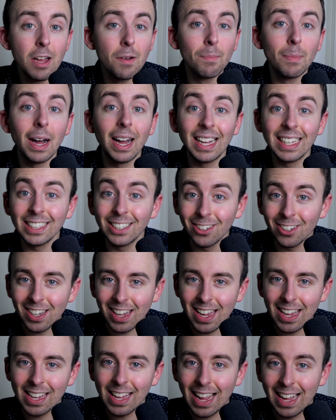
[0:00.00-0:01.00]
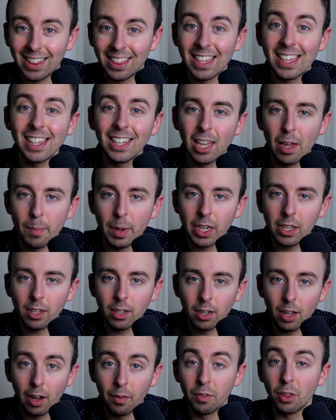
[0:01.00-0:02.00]
by looking at the limit
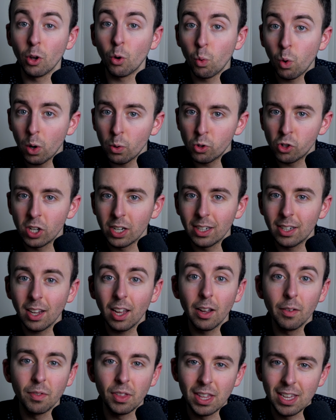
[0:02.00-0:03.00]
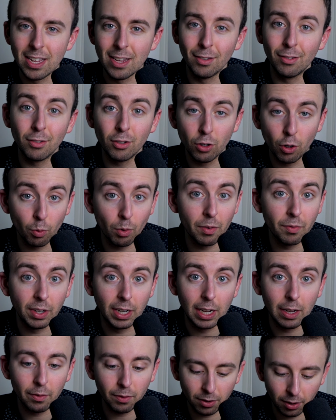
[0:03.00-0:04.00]
of the quotient of these
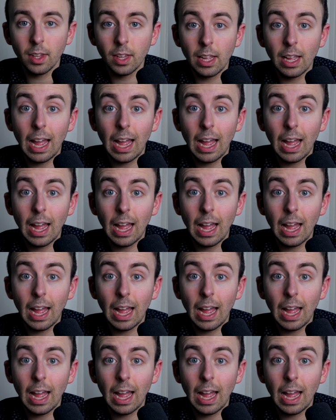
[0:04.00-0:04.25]
derivatives.